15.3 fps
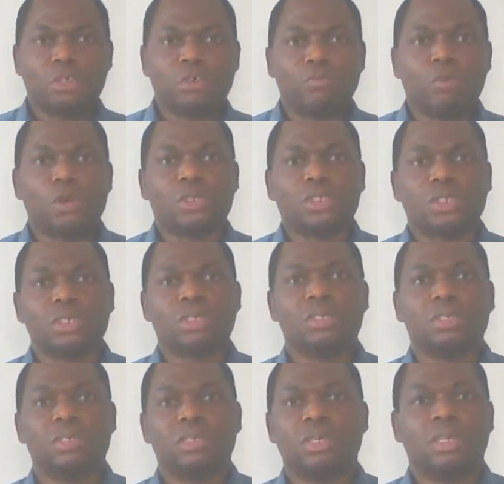So,
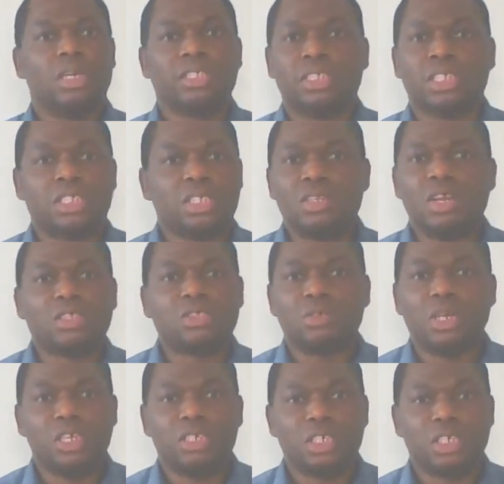folks, it is
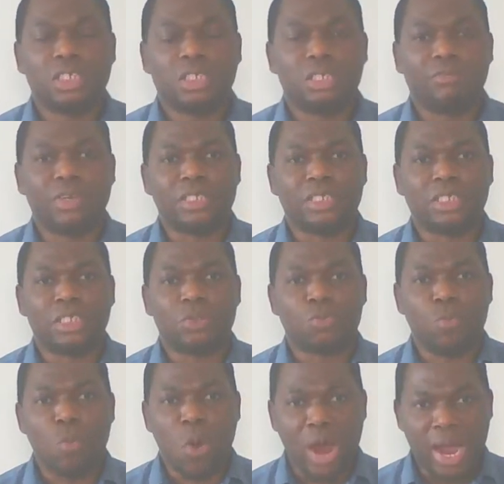not religious
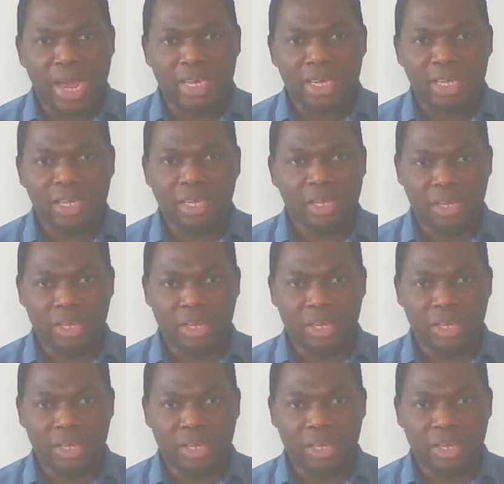differences why